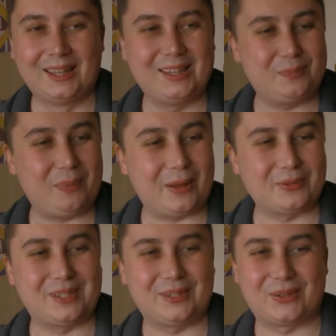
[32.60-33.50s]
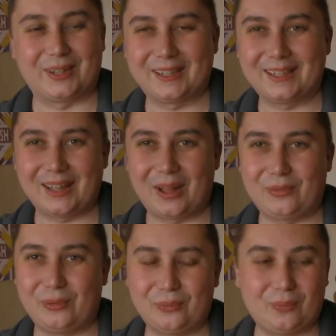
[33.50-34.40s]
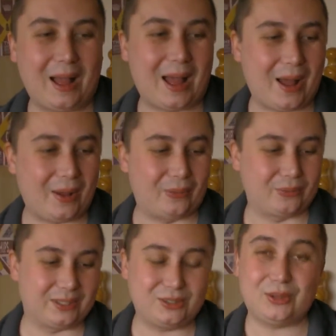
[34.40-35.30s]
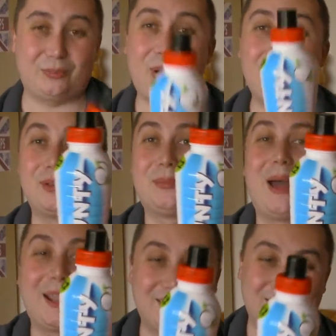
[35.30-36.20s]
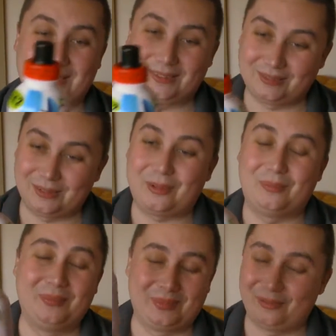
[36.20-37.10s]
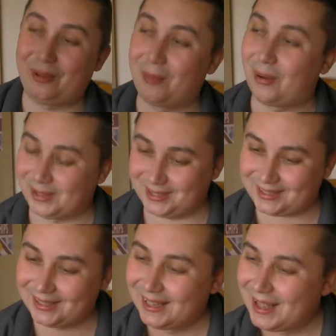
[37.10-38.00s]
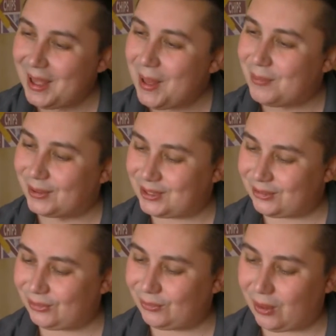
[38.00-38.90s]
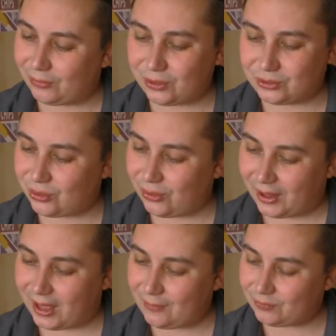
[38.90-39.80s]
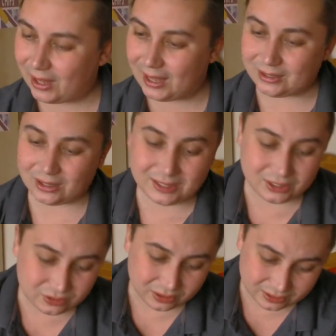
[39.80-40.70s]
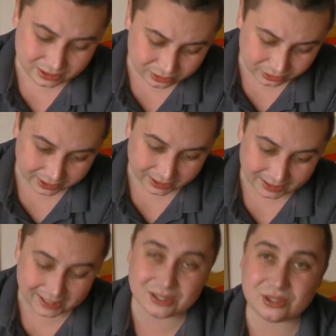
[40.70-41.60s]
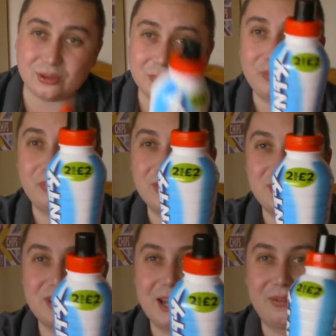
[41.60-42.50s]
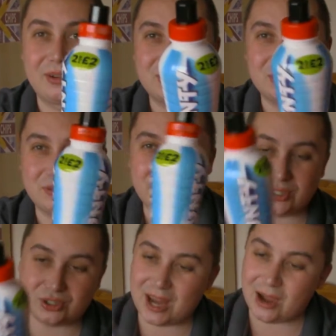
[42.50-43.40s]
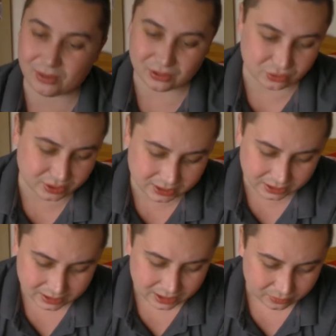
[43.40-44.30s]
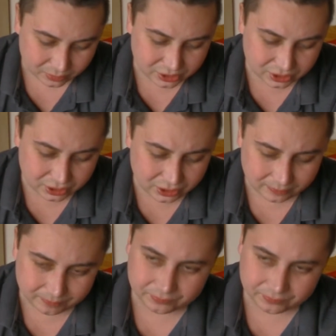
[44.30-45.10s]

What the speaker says: this bouncy drink, I thought, wow, it's just probably the packaging, if I'm honest. But I thought, well, I've got to try that. And I did look at it, and it is suitable for vegetarians, so it's a vegetarian drink, which is good.